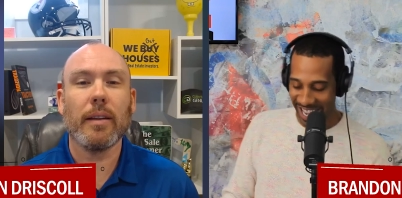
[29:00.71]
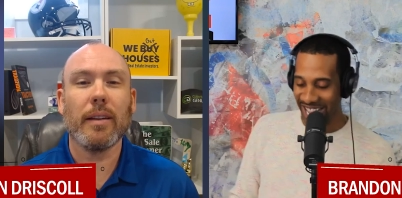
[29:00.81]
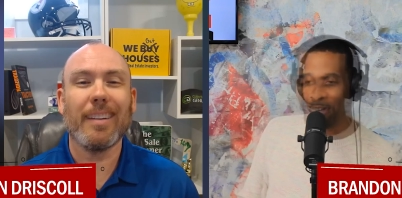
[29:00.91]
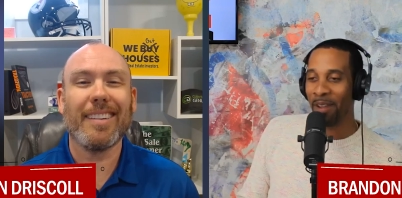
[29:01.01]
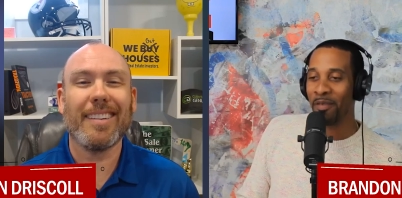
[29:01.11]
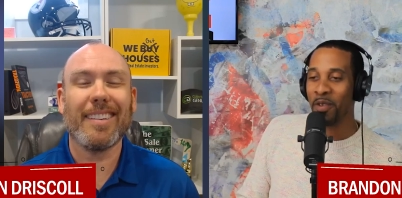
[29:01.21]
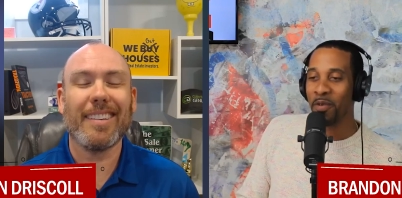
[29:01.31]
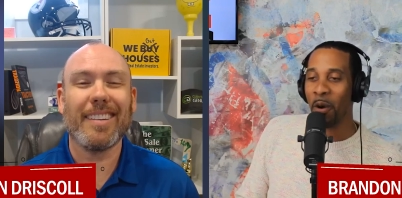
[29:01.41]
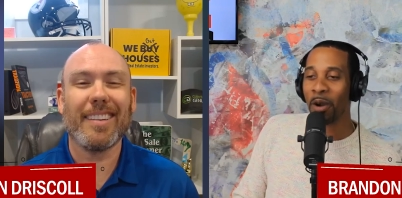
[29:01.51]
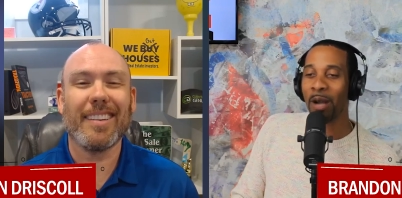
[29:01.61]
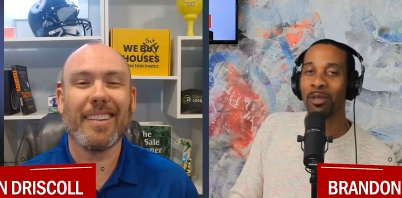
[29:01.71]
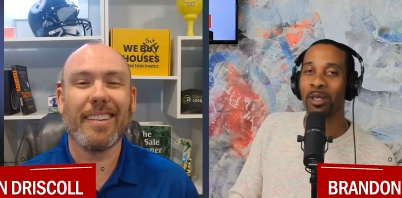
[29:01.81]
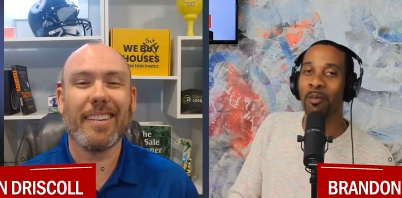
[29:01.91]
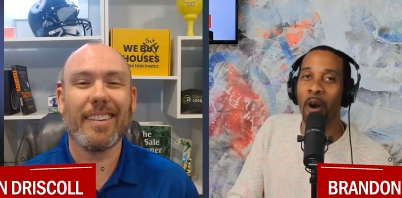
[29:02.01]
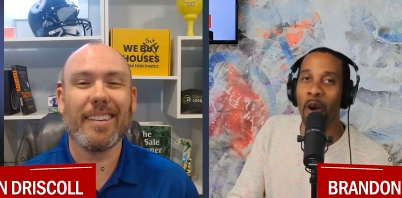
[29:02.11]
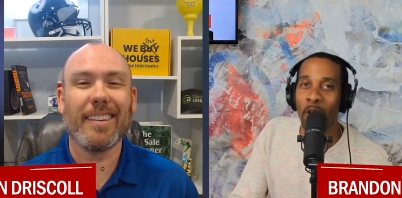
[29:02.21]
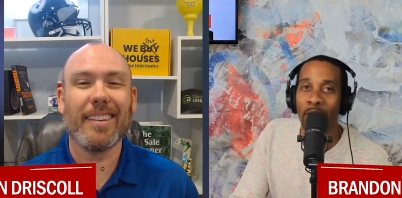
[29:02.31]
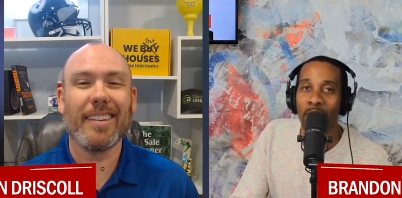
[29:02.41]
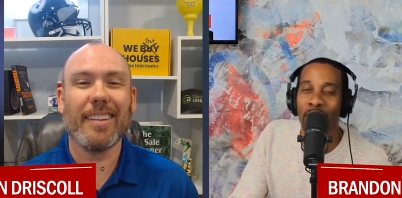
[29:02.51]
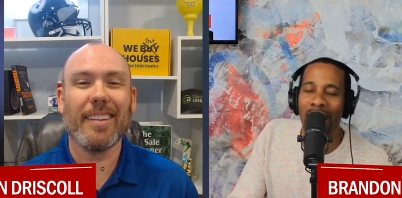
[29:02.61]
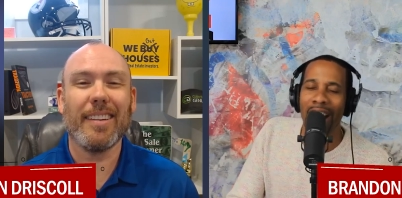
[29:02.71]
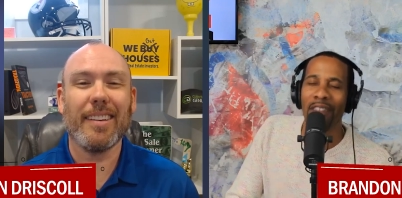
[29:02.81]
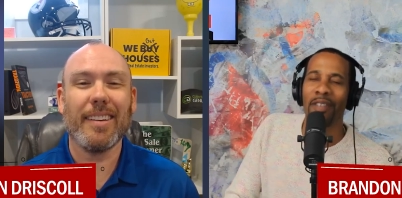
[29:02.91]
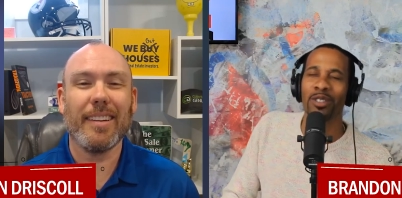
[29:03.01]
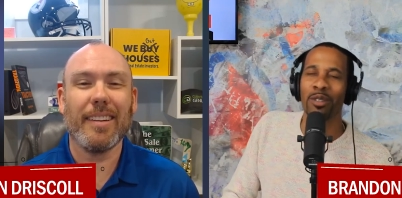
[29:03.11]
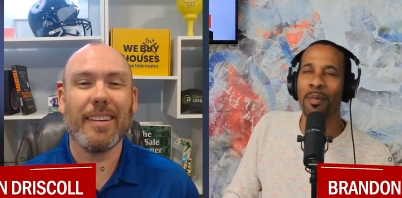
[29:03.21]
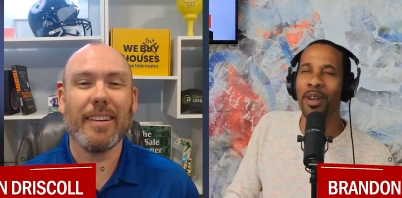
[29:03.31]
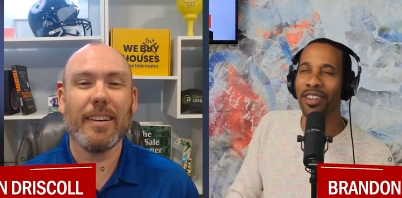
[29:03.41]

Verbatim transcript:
Speaker 1: If you woke up tomorrow with $500 million